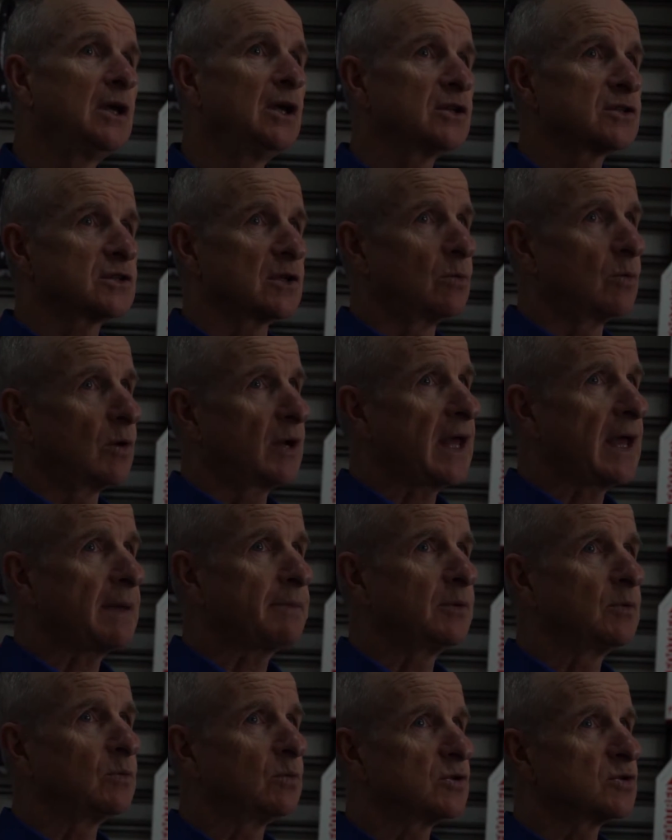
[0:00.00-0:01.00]
So what
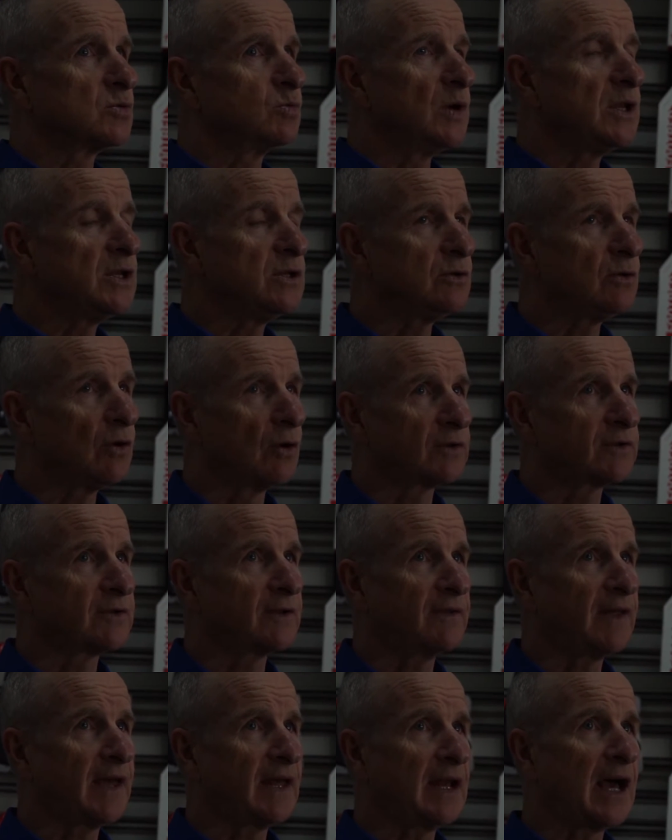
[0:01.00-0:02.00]
happened was when you got
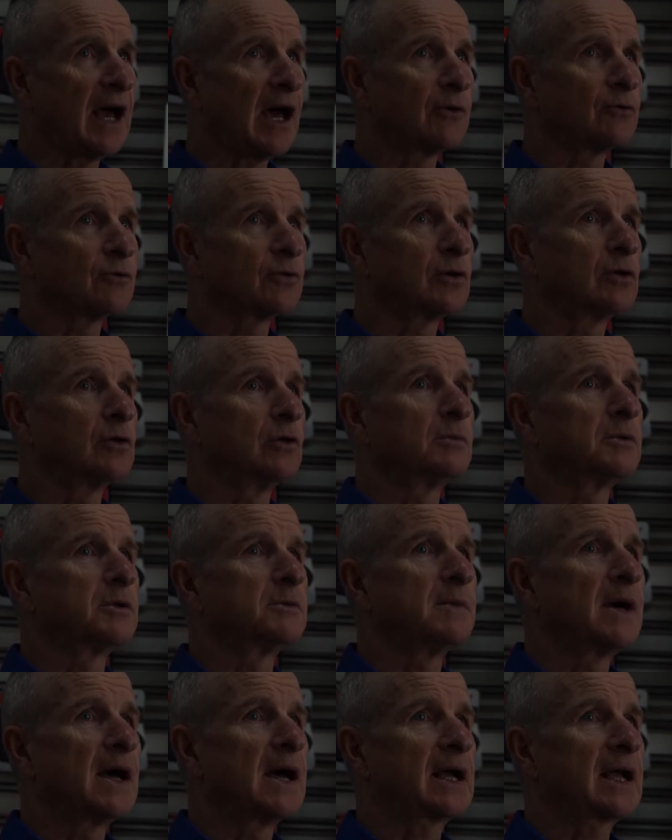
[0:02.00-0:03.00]
to that 100 kilometre
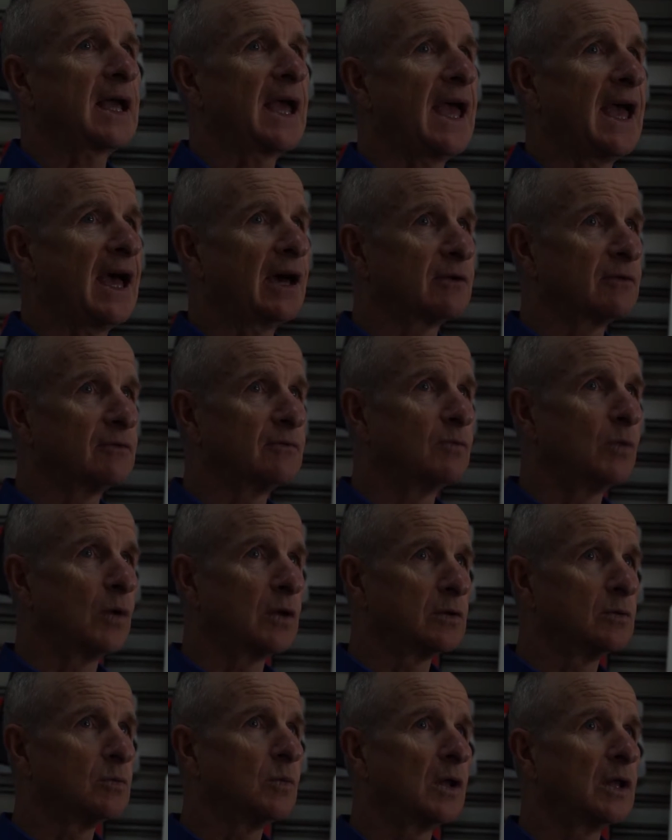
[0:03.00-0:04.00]
mark out of
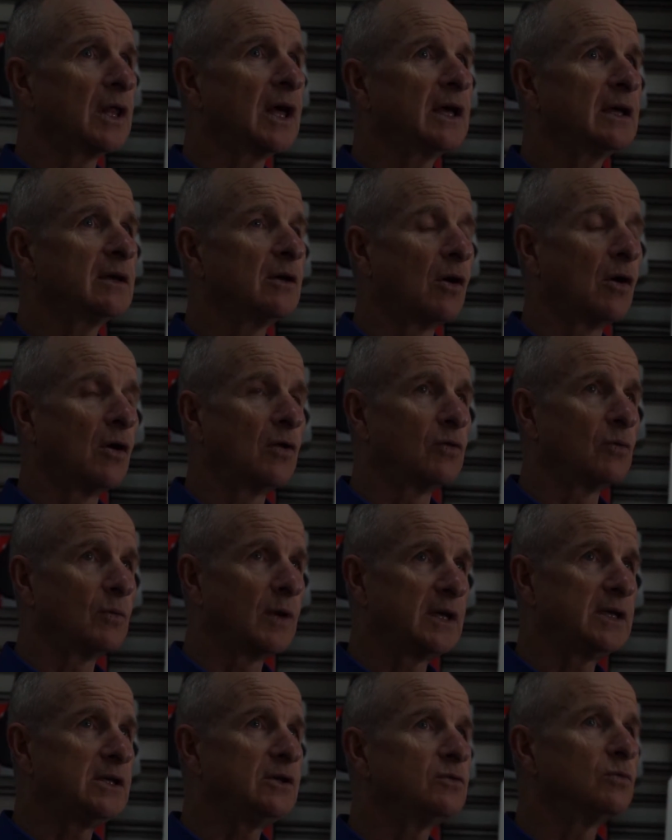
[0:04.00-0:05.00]
Walla Walla on the
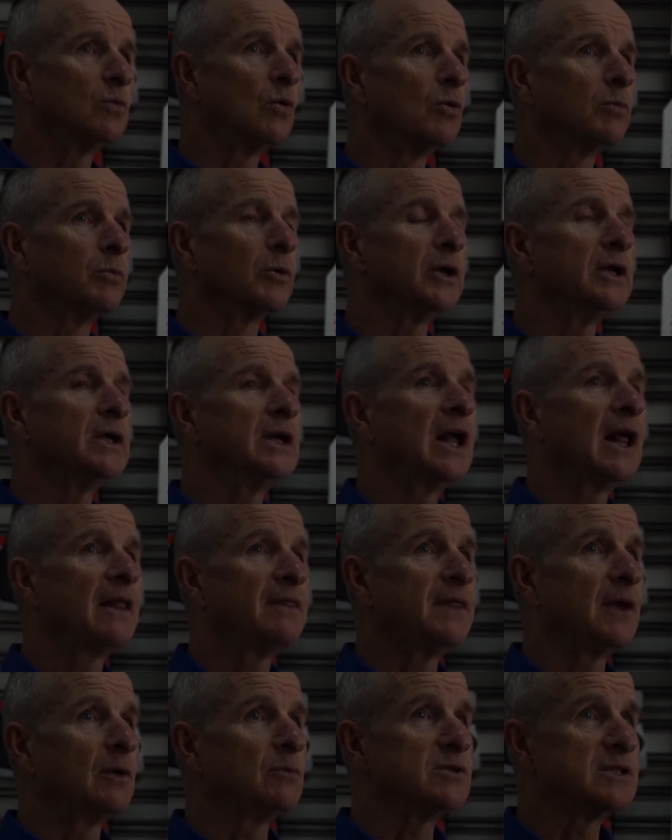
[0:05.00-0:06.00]
way into Albury,
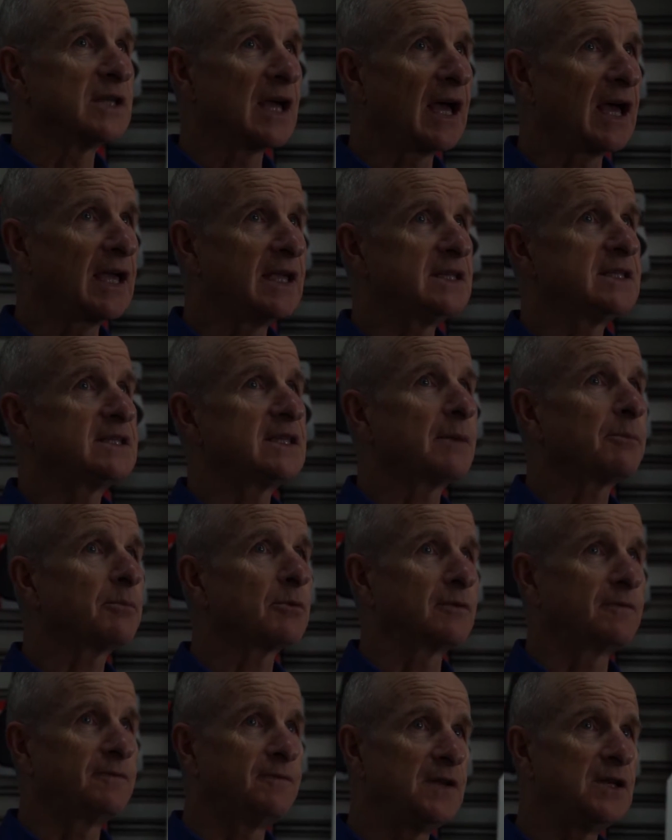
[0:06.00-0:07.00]
there was a
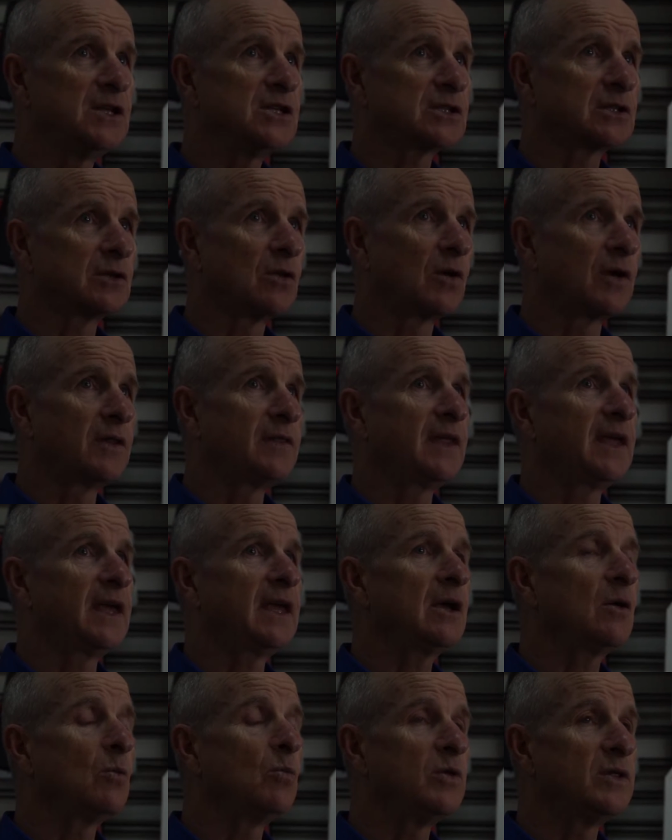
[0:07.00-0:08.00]
separate finish line
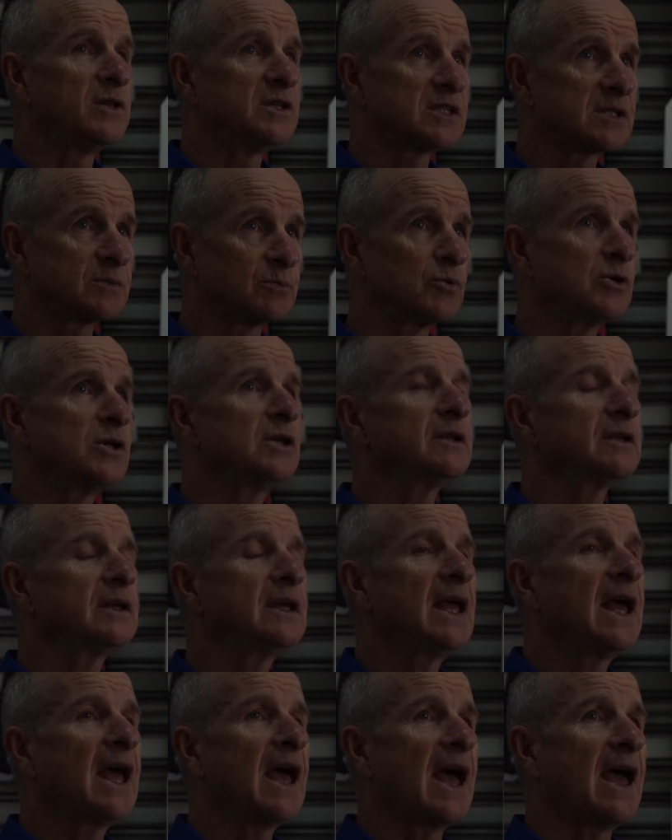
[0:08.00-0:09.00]
there with a sprint,
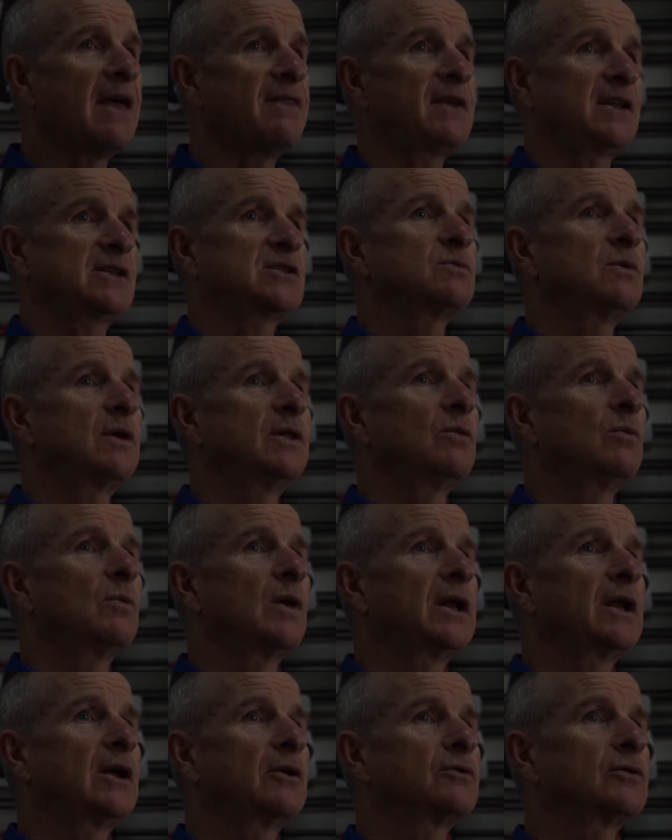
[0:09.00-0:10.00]
and that's where the
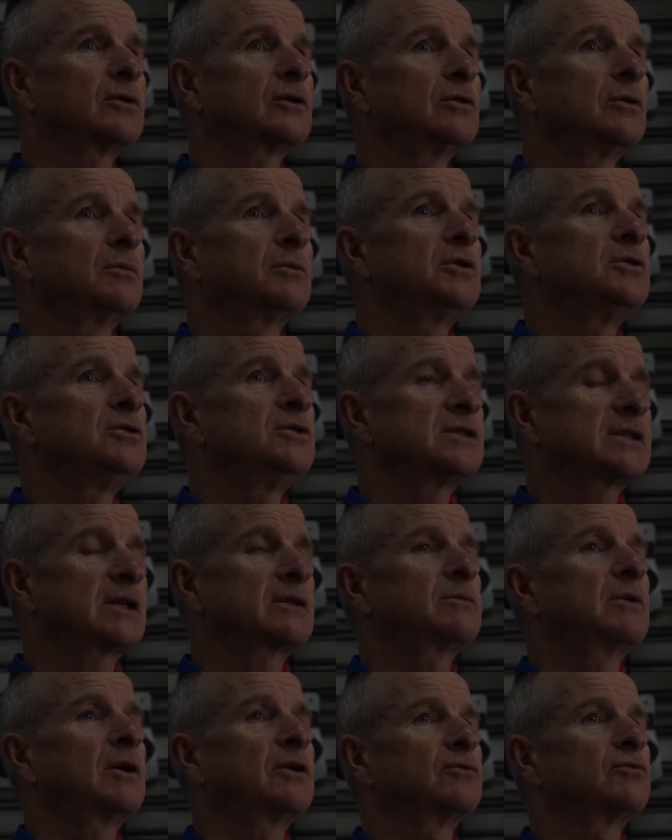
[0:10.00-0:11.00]
100 kilometre New South
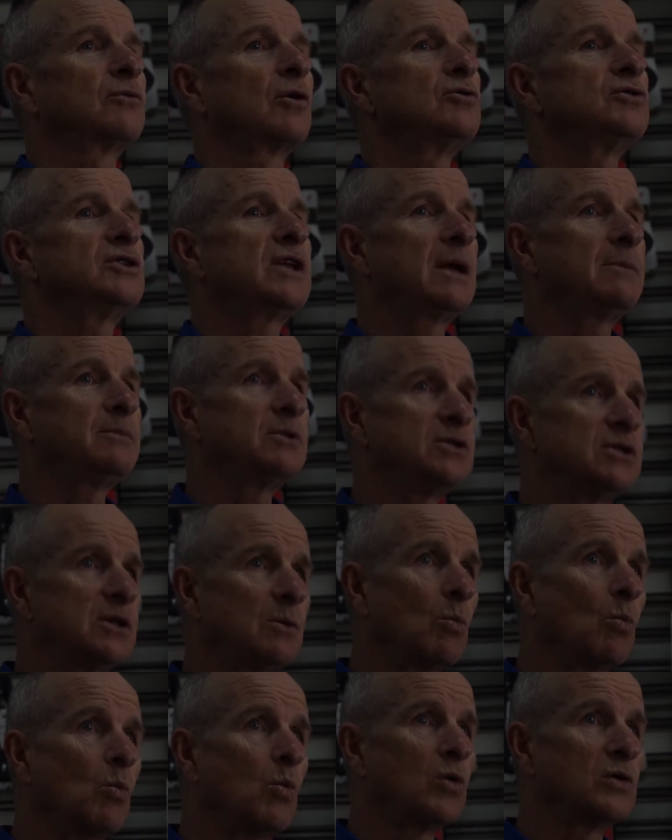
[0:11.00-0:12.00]
Wales Road Championship
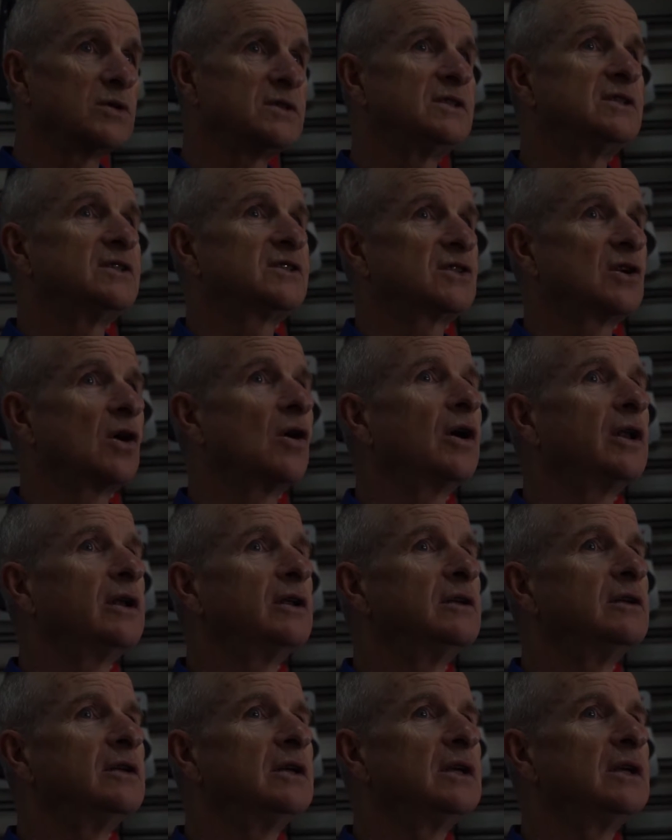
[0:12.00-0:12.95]
was decided.